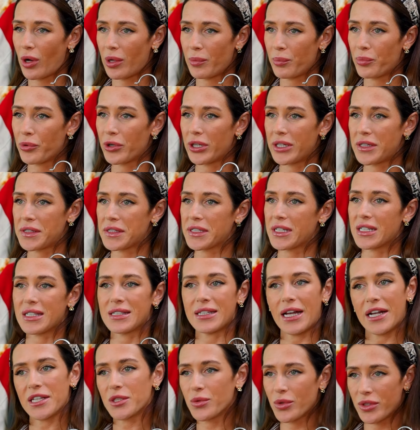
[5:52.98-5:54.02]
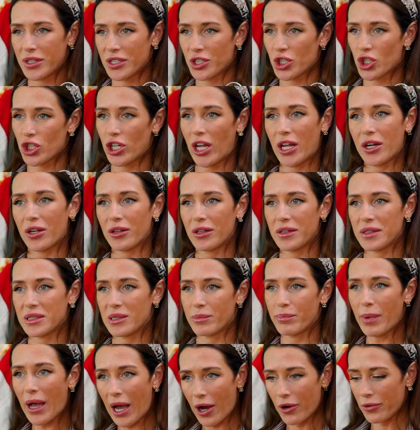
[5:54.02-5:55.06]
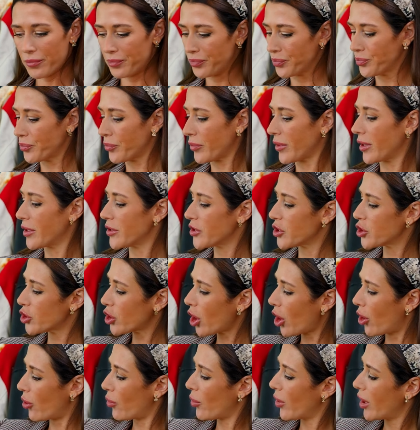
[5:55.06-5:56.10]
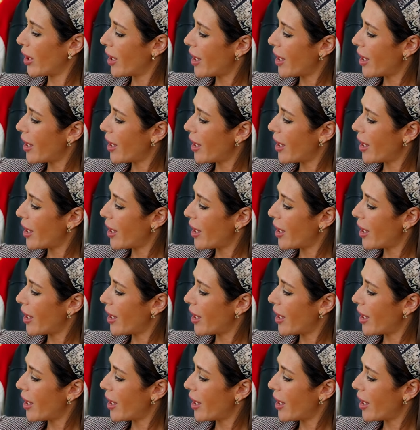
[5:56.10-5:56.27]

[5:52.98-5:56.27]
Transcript: on prints because that's what this channel is about. So